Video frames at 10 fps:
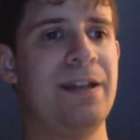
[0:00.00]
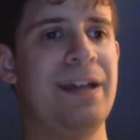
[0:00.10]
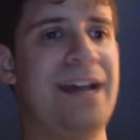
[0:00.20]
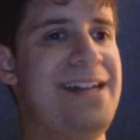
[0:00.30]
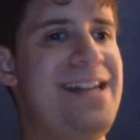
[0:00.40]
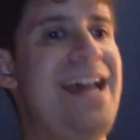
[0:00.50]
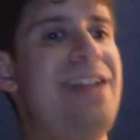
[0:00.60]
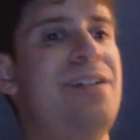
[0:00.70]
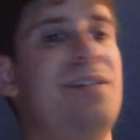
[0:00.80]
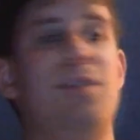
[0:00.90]
And then
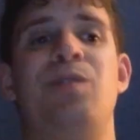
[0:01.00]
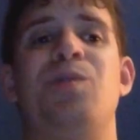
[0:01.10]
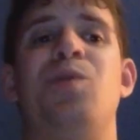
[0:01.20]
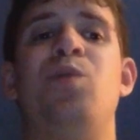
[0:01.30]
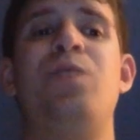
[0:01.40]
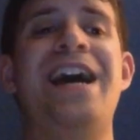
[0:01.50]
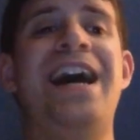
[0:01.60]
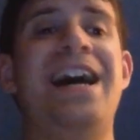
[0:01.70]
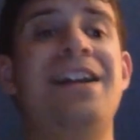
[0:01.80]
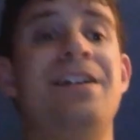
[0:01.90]
we
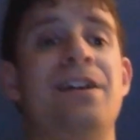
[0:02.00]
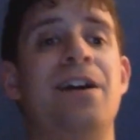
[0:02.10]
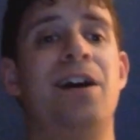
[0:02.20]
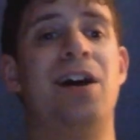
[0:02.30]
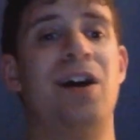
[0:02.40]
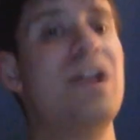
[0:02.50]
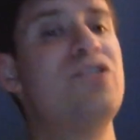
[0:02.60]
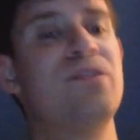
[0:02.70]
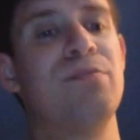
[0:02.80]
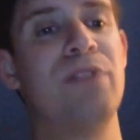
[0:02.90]
had
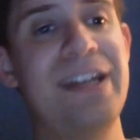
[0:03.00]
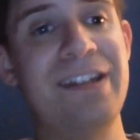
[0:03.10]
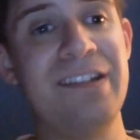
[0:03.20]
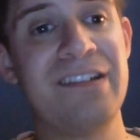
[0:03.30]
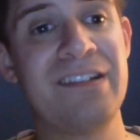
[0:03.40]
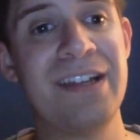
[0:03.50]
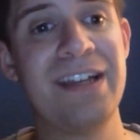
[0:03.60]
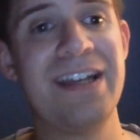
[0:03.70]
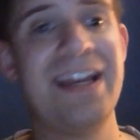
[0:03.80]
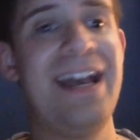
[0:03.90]
Alundra Blaze
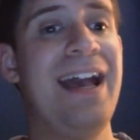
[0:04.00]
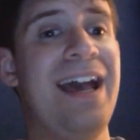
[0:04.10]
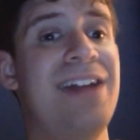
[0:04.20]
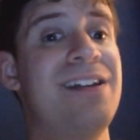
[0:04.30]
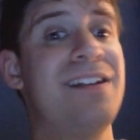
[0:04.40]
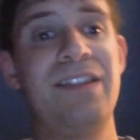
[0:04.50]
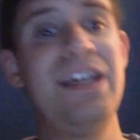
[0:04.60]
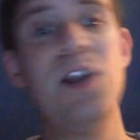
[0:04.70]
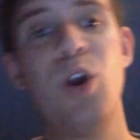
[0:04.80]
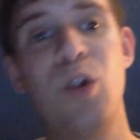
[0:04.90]
and
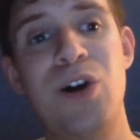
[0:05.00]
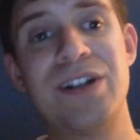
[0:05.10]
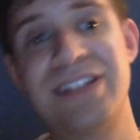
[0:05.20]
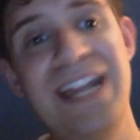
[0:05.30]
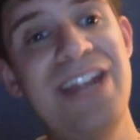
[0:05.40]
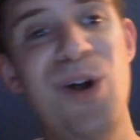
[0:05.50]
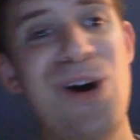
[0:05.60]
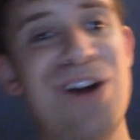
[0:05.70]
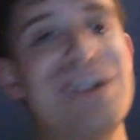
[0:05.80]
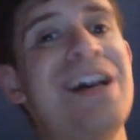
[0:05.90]
Theodore Long, Teddy
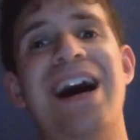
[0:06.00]
Long.